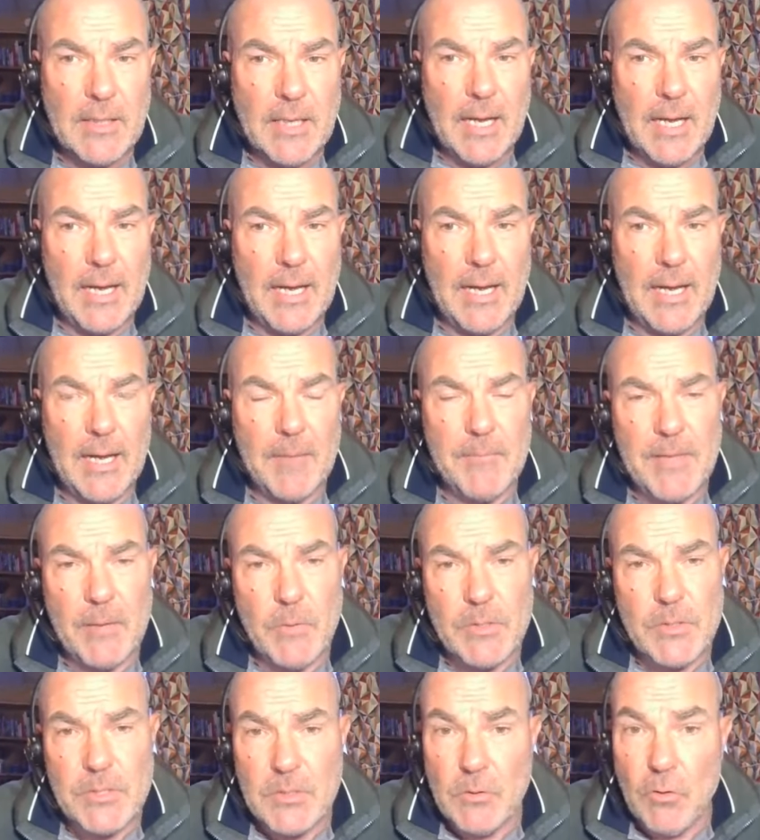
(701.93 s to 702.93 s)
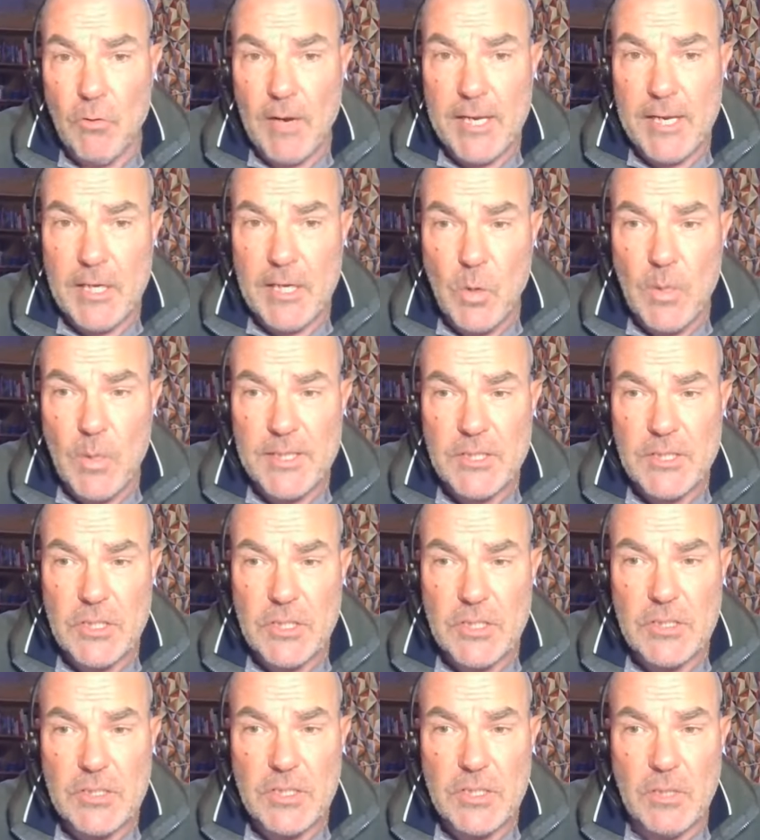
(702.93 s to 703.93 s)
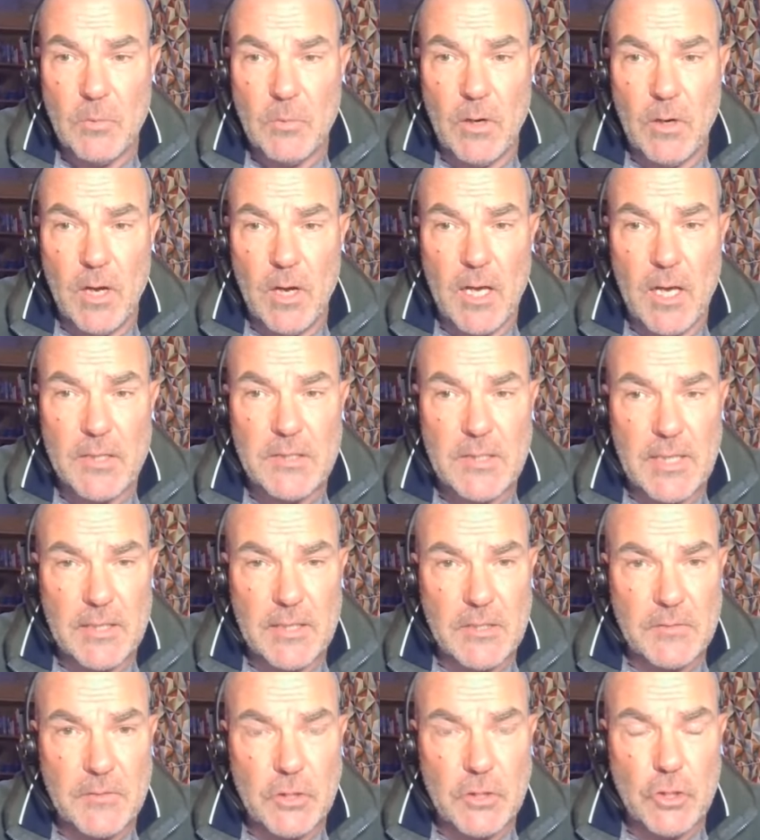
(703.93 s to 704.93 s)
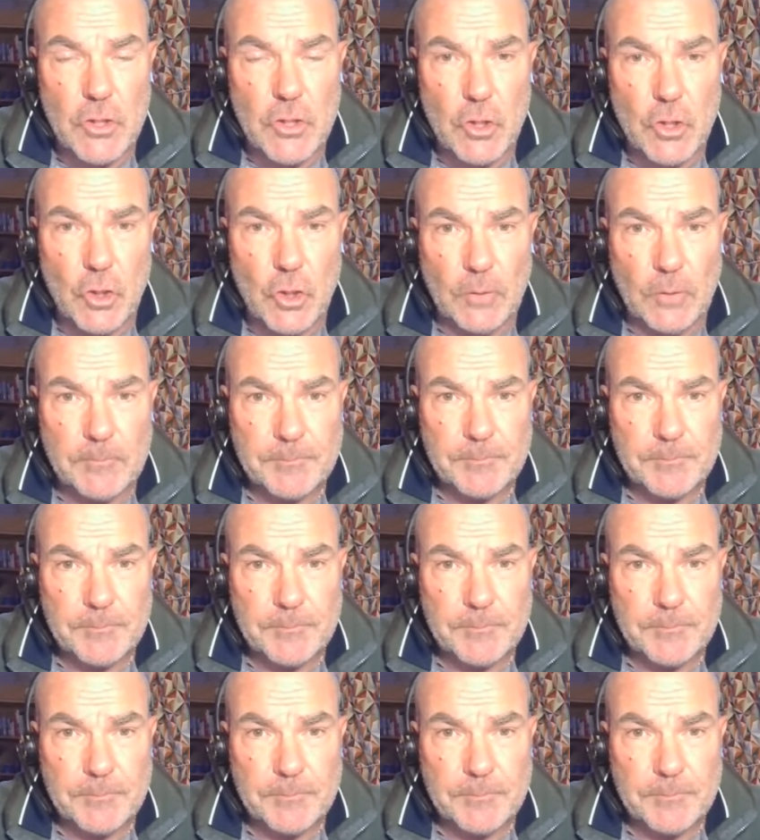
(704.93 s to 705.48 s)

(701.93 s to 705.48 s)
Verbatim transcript: Uh, there were some great questions that were asked, that's for sure.